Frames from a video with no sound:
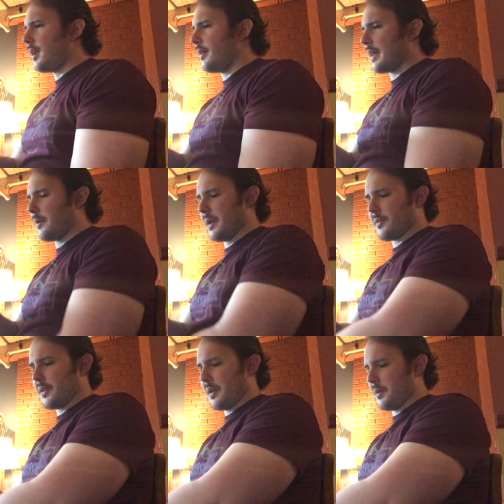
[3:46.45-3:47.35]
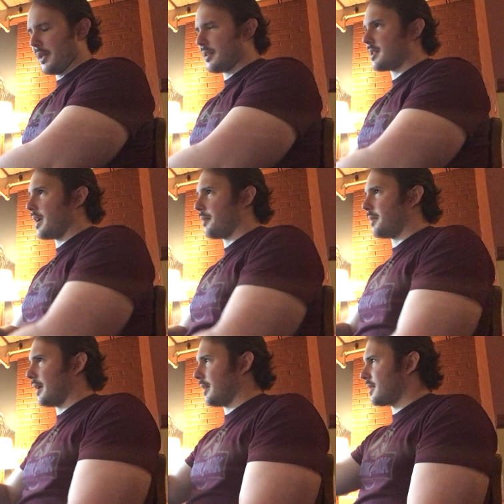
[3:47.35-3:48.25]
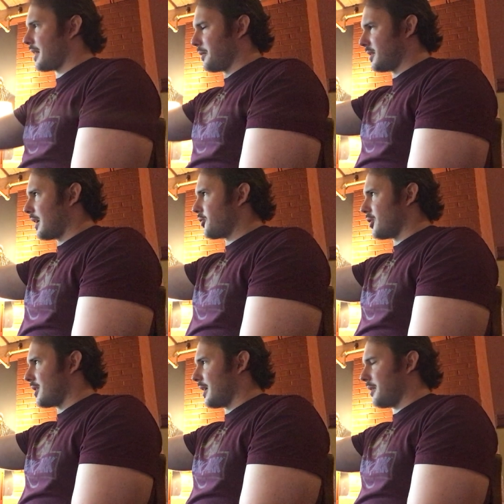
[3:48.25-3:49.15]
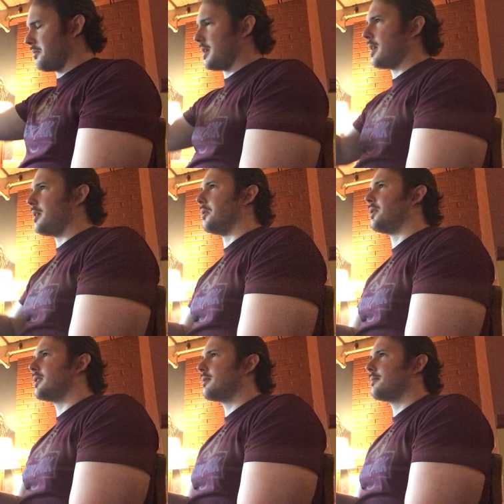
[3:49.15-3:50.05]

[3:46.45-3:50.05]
that whenever they would get snake bites, they would touch it and be healed.